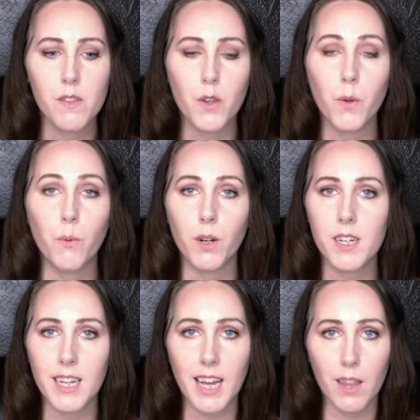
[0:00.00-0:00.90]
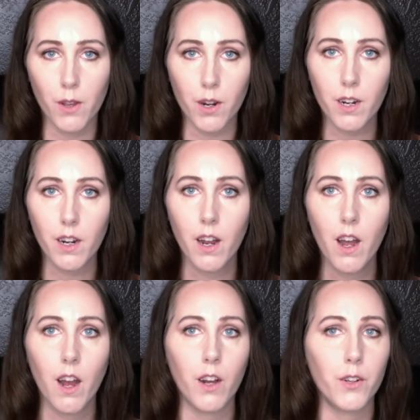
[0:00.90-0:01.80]
So you could work together
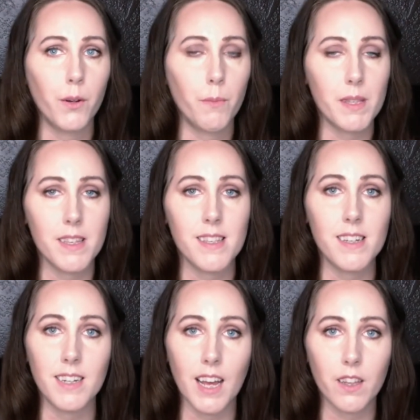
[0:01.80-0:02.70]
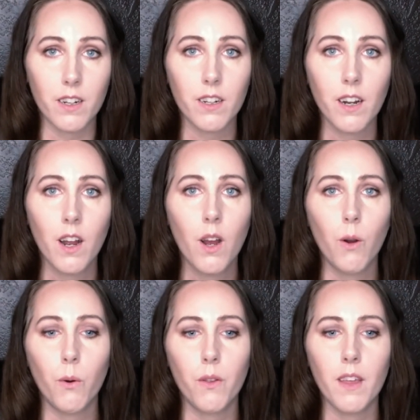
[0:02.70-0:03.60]
on your business together,
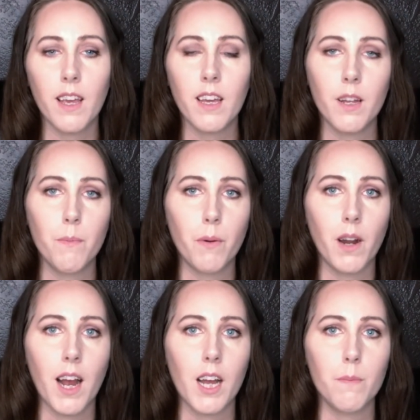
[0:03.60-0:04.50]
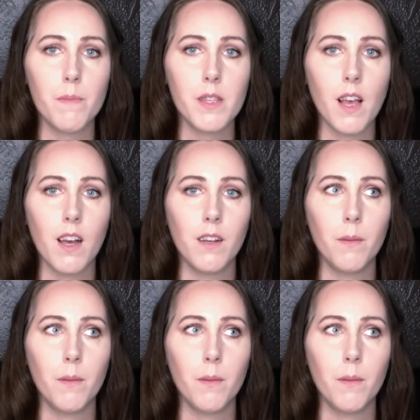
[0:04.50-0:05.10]
or they could perhaps